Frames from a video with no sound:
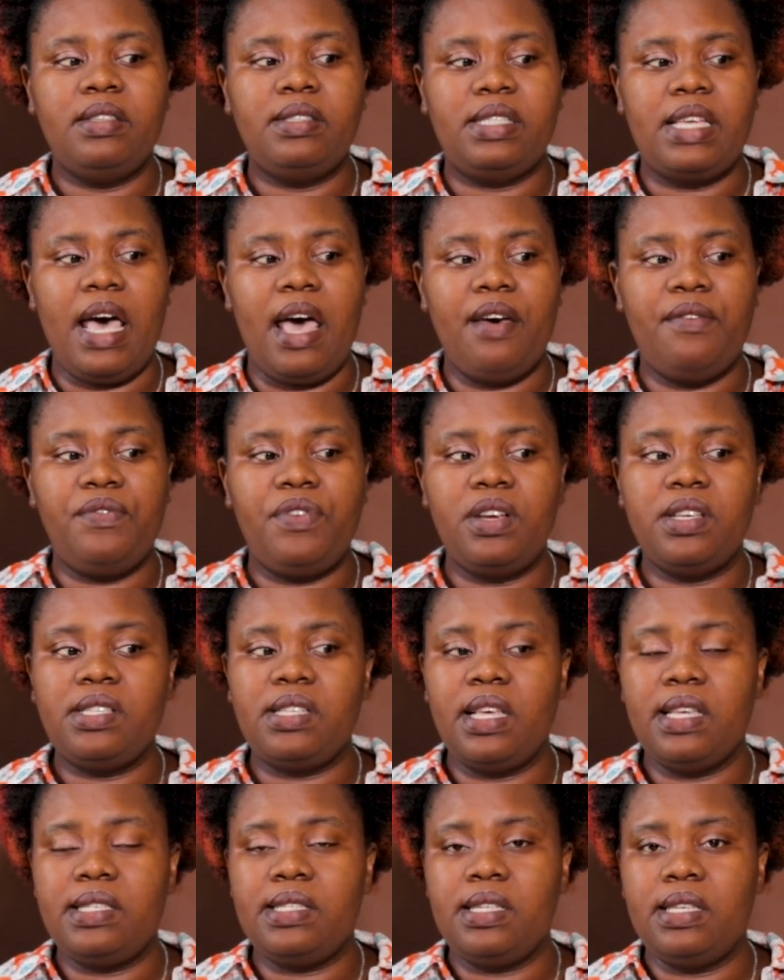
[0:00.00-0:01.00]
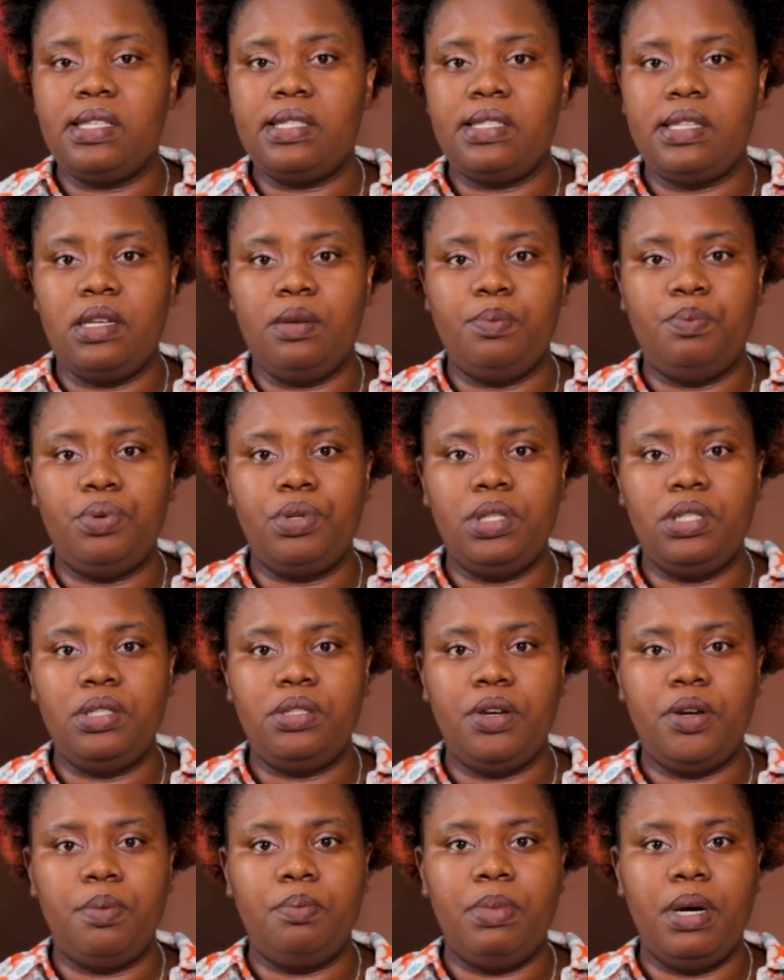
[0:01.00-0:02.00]
Divers assist in
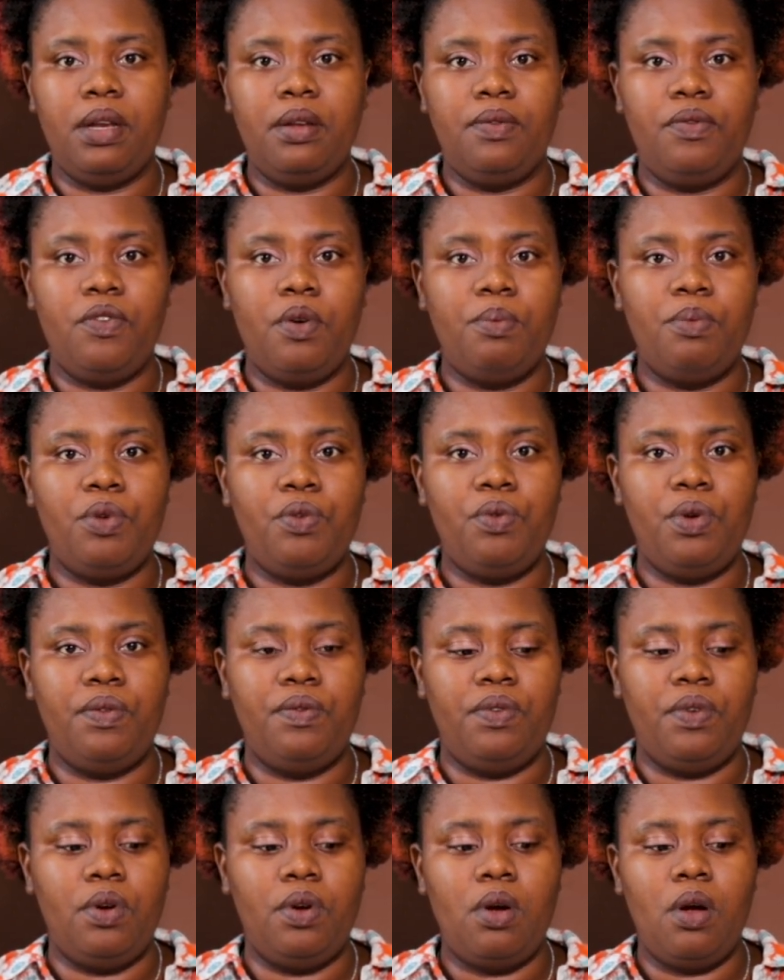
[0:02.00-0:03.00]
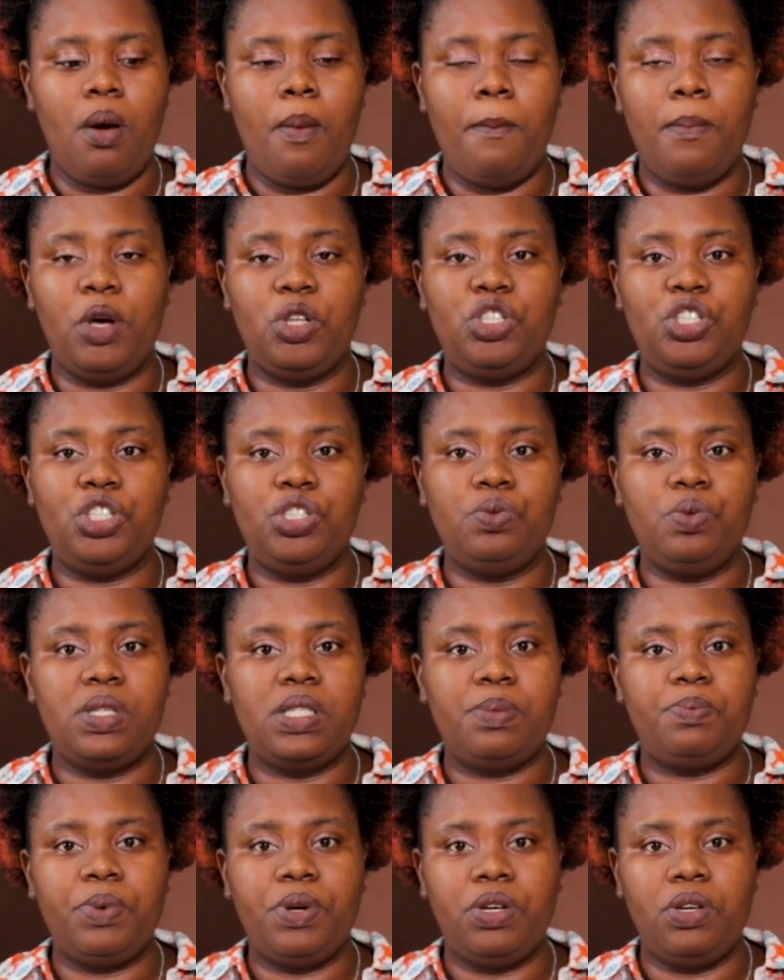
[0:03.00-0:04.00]
pulling her body from the river, but she
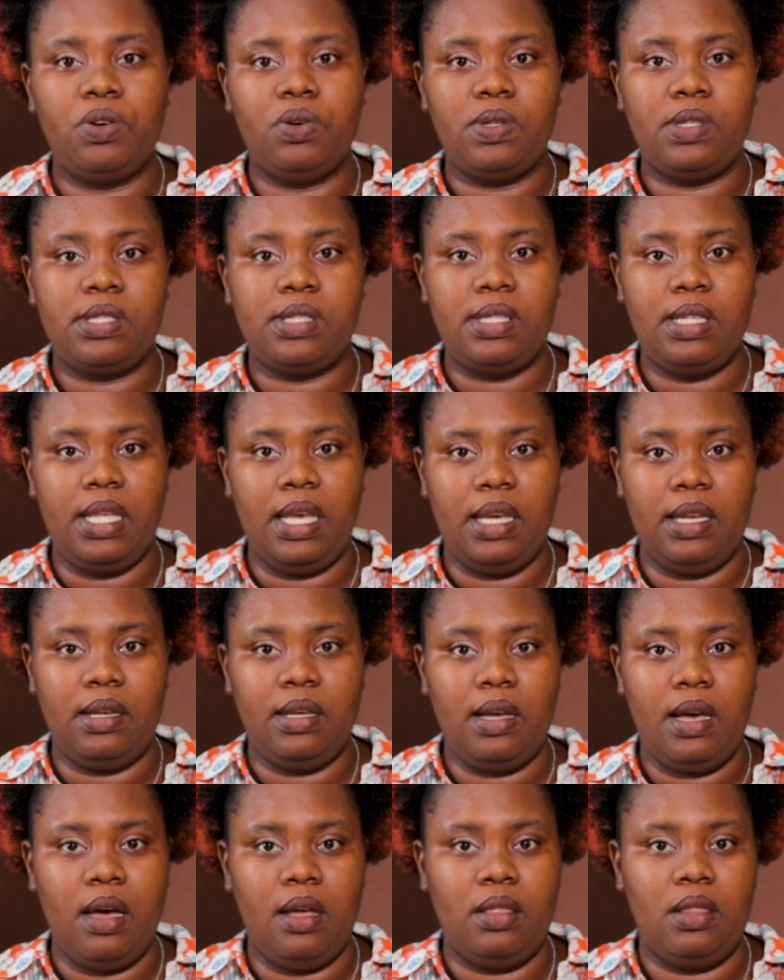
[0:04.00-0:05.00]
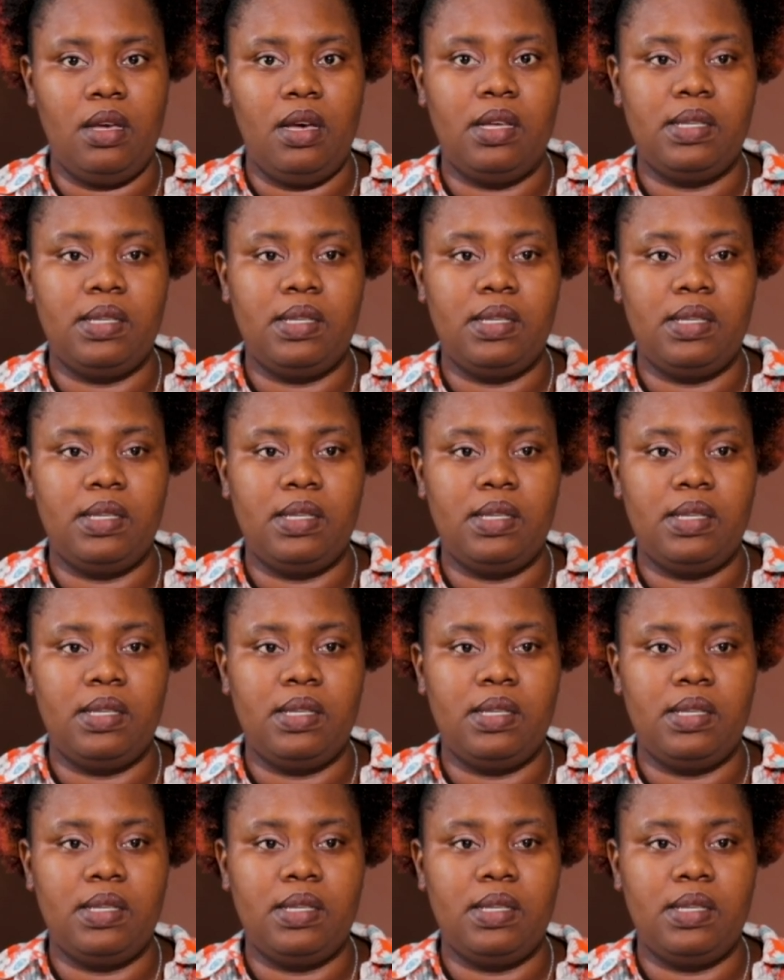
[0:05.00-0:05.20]
was pronounced dead at the